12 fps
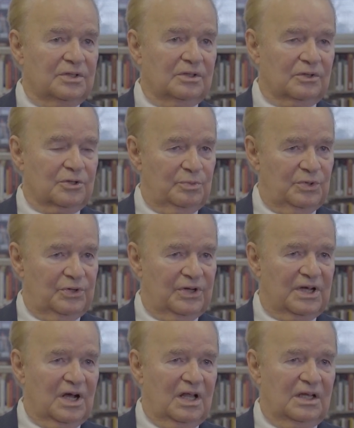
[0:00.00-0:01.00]
or
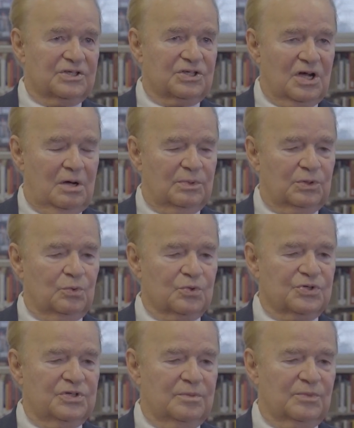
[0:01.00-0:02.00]
community college common
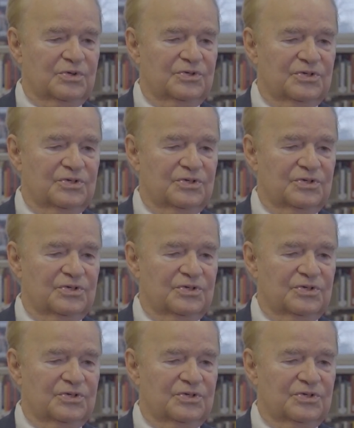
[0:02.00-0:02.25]
course numbering